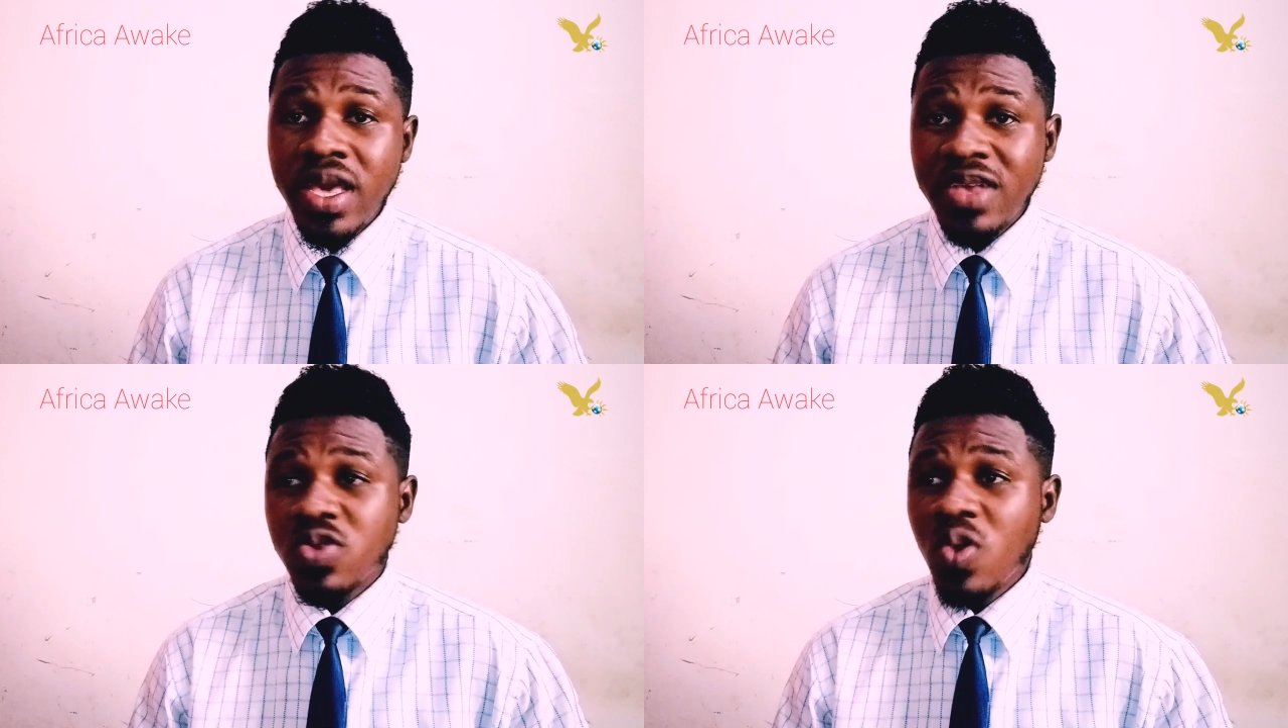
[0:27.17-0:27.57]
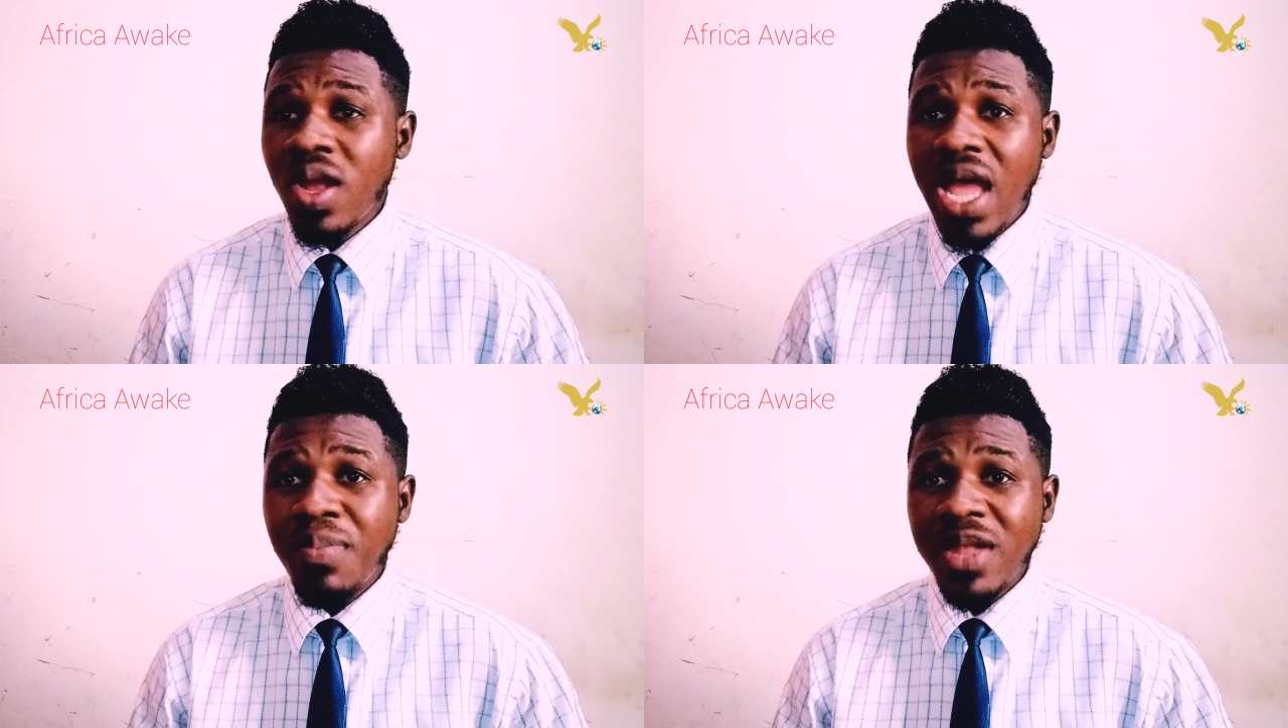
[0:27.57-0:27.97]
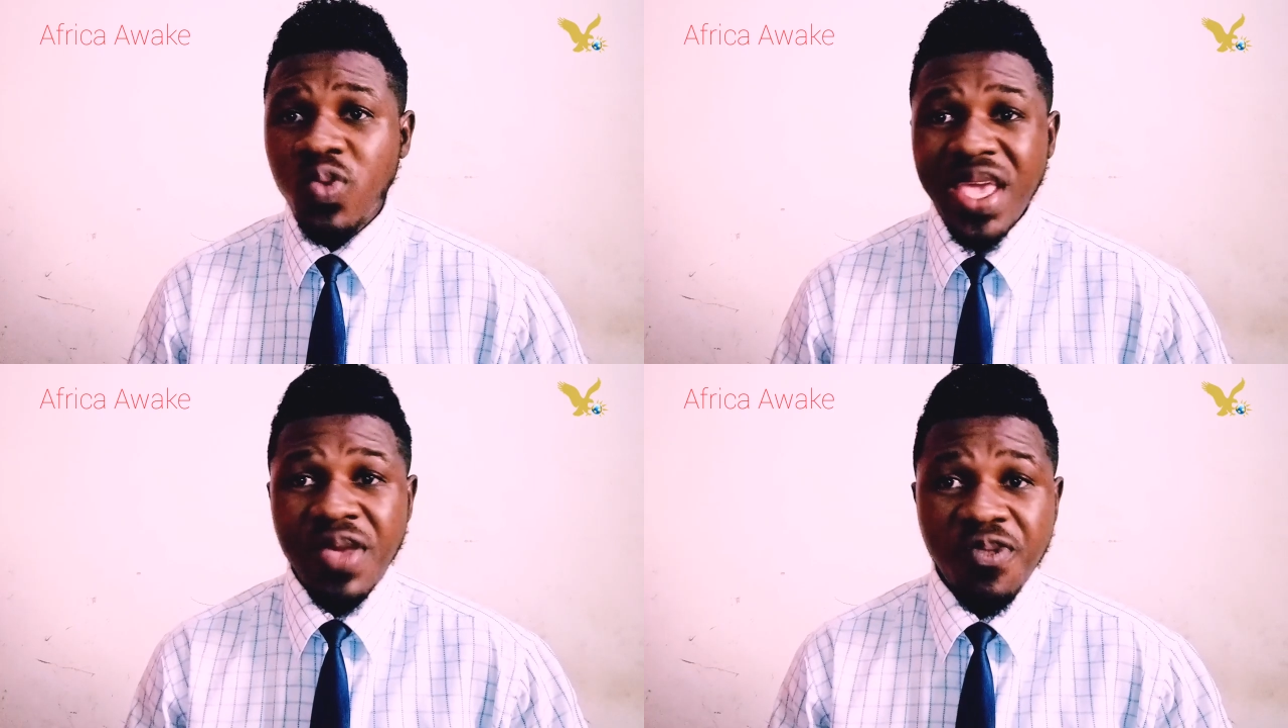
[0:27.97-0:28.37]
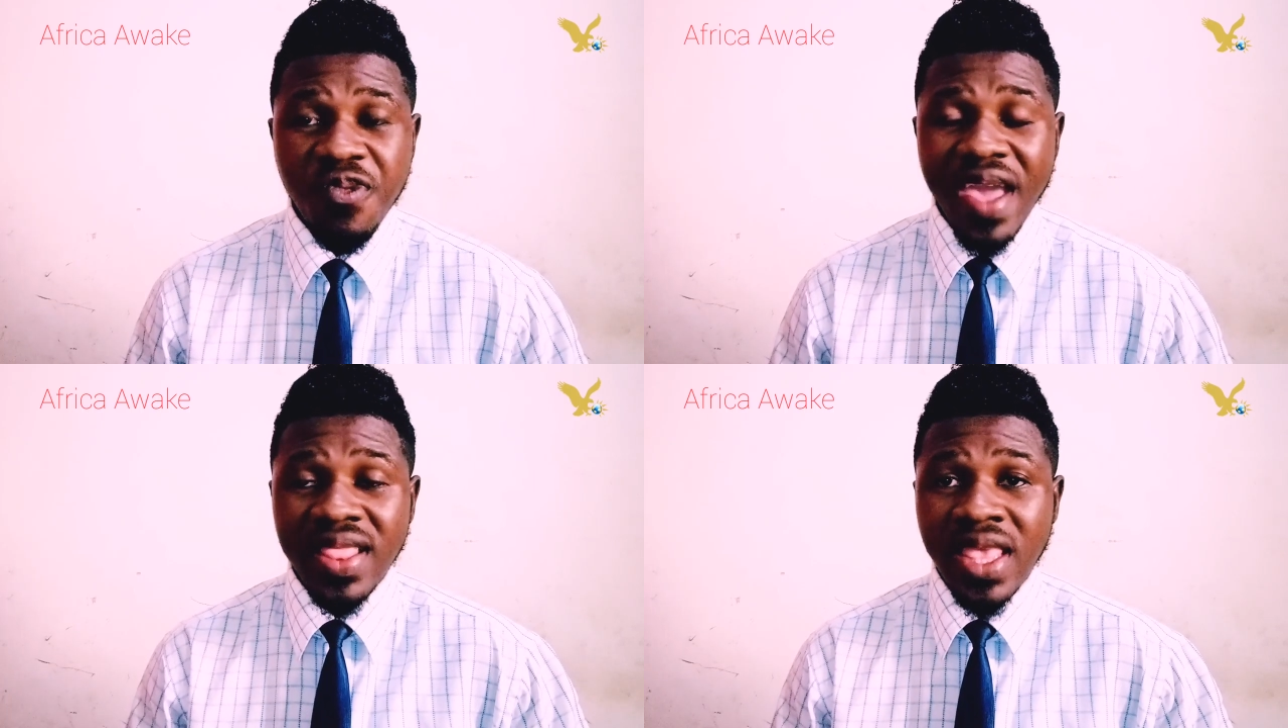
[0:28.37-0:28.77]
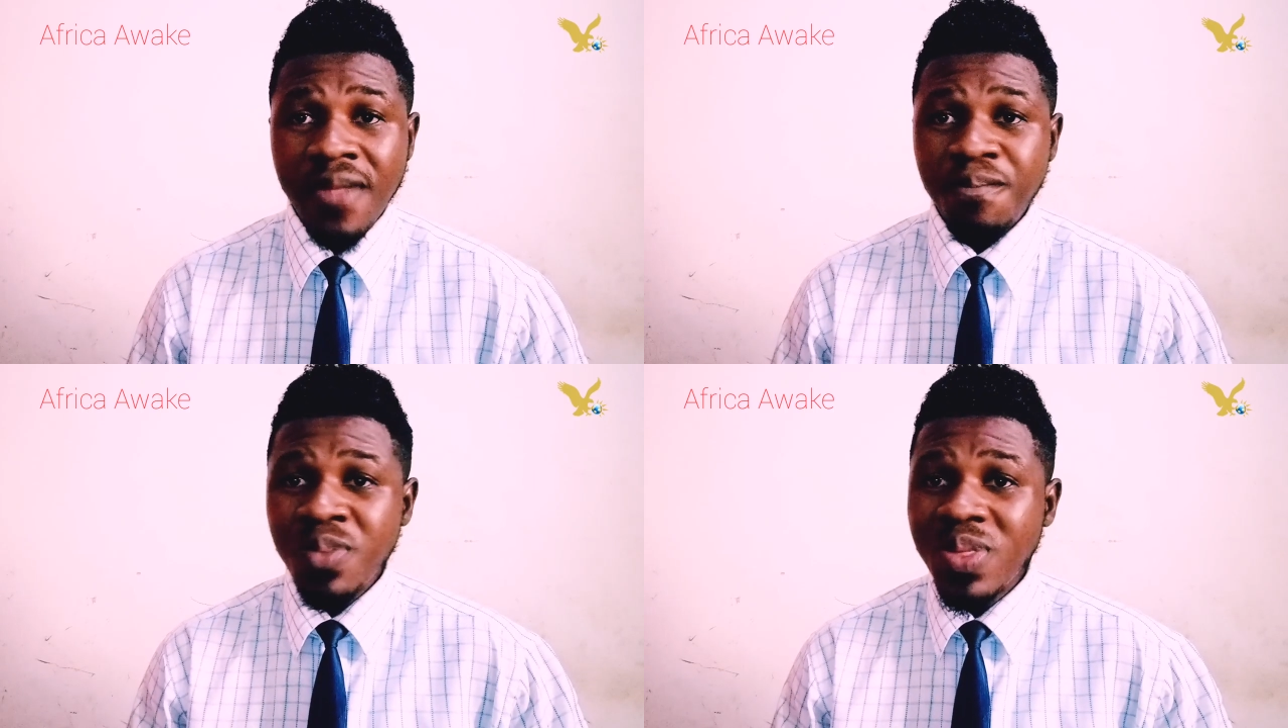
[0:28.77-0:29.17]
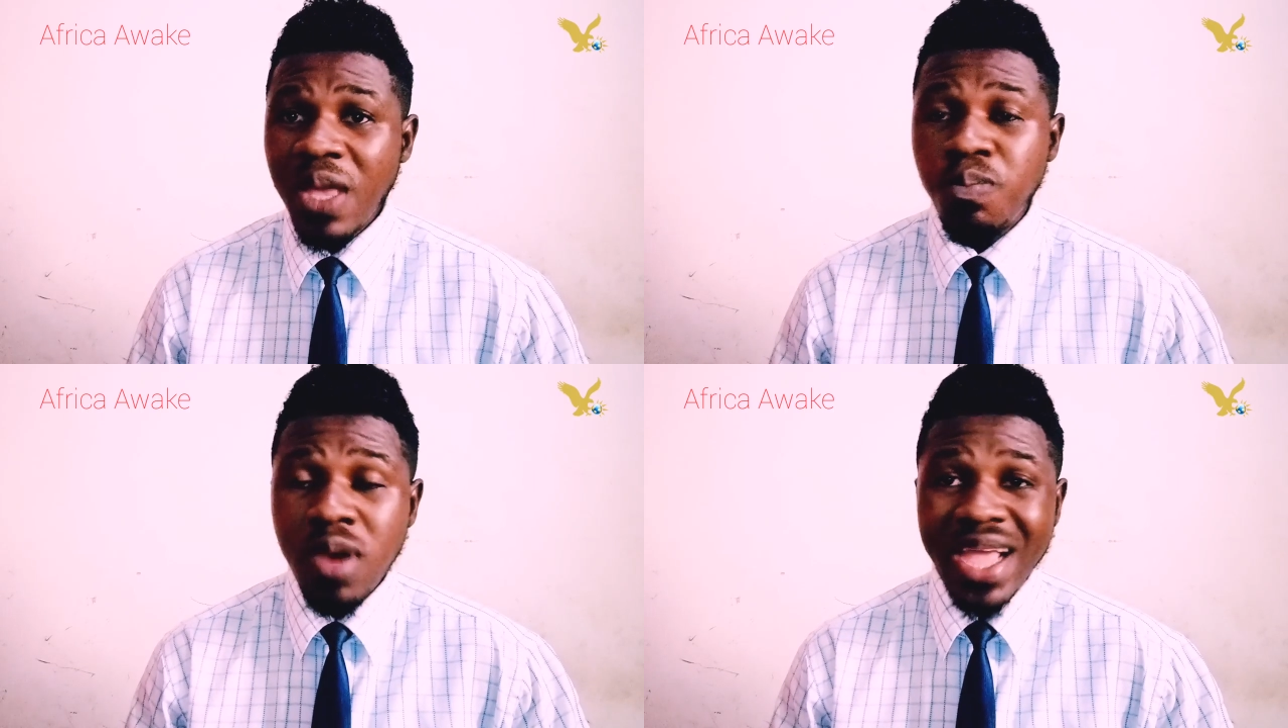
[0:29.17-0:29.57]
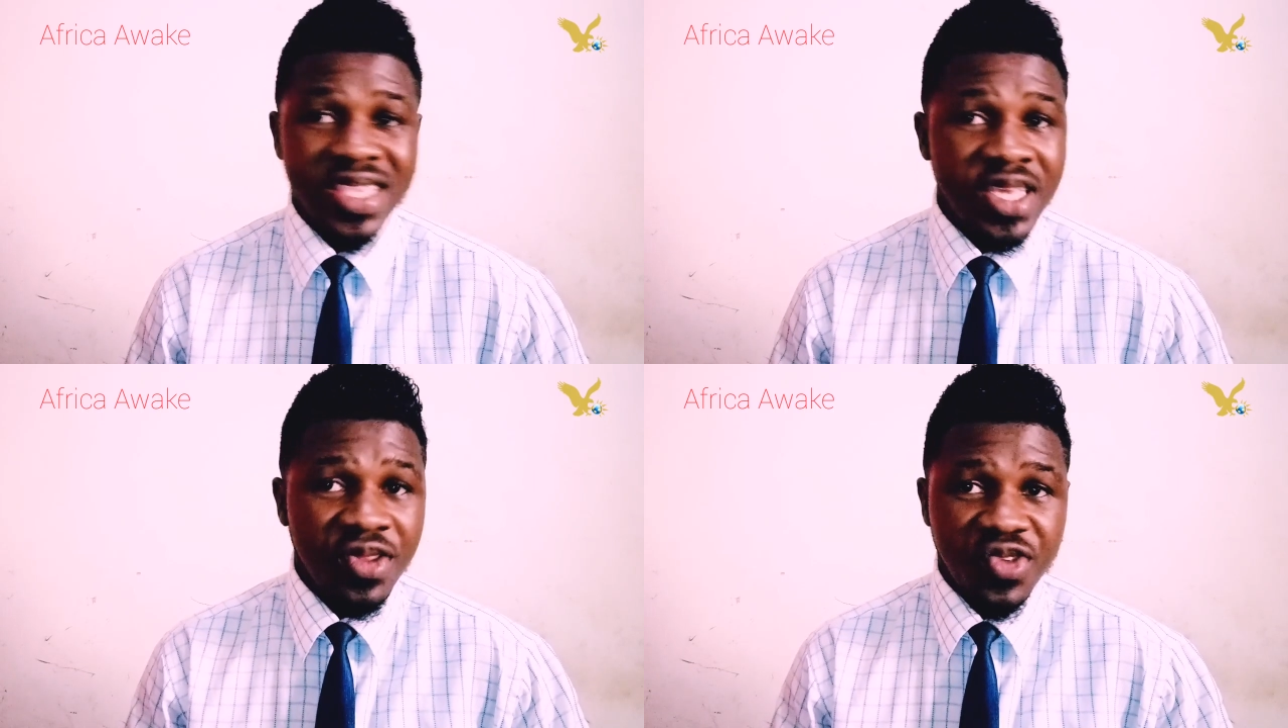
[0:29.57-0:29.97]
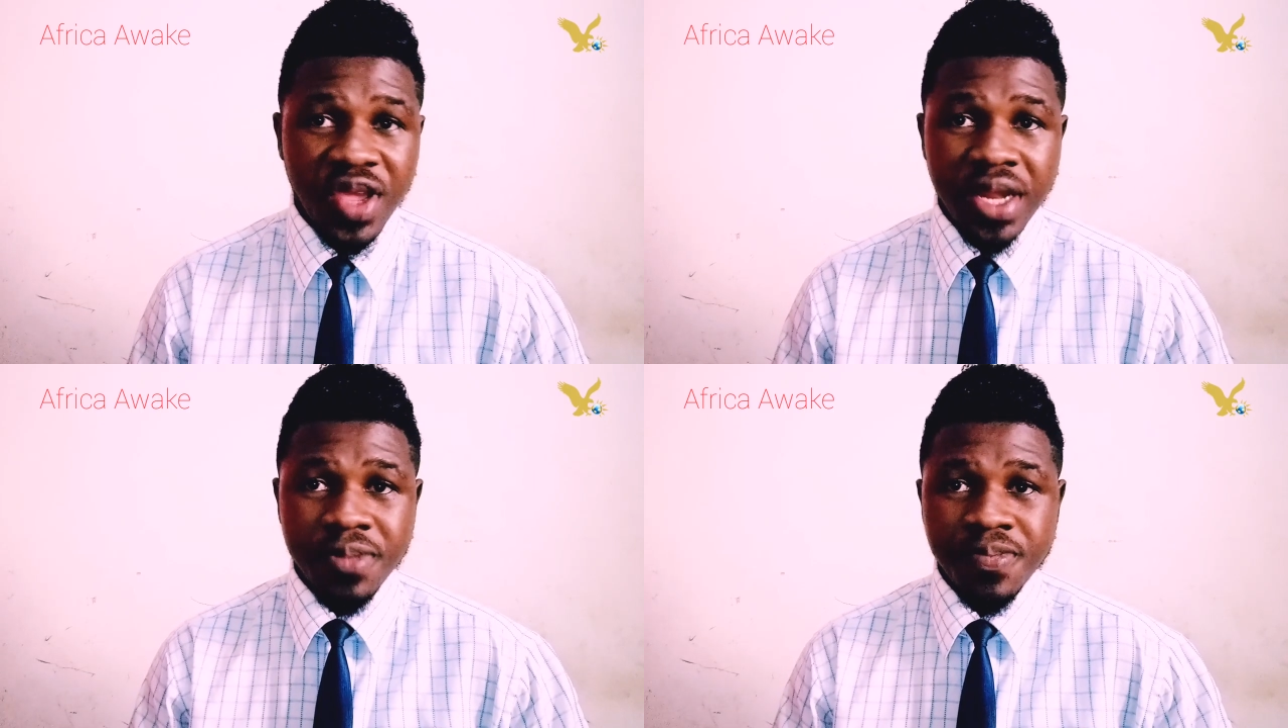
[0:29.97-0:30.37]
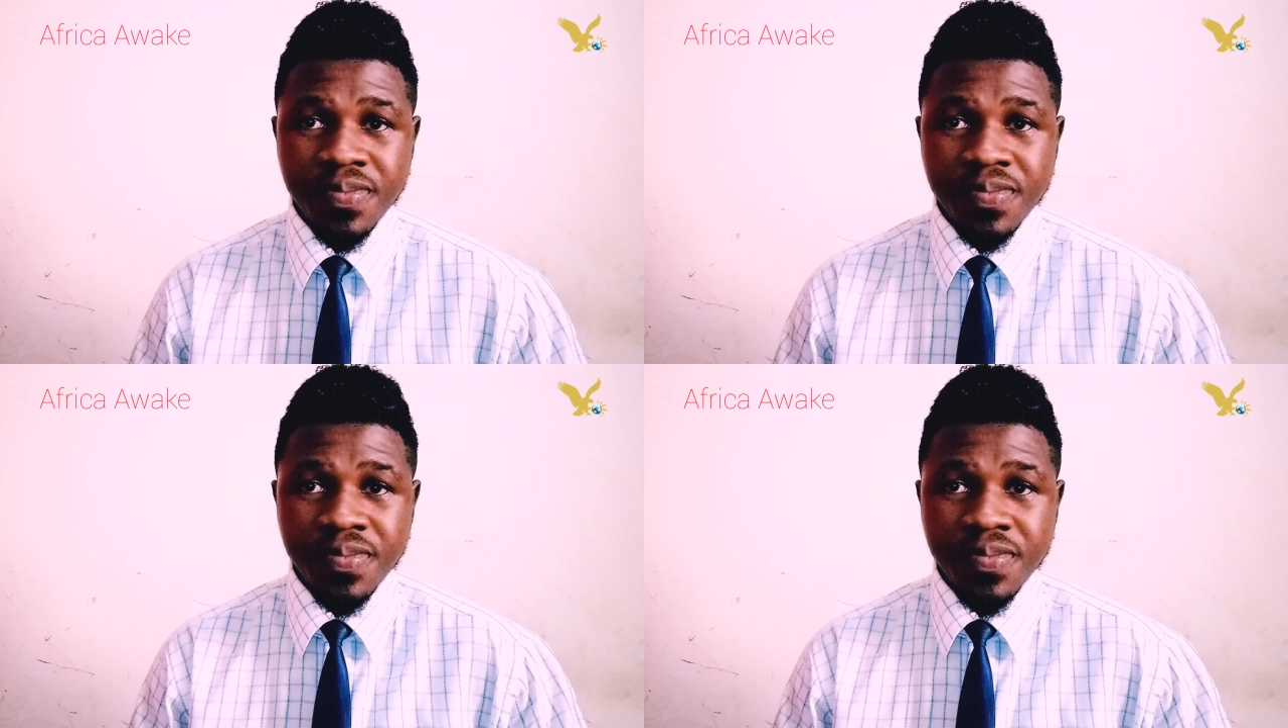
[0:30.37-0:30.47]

is all about reinventing the bulletin train.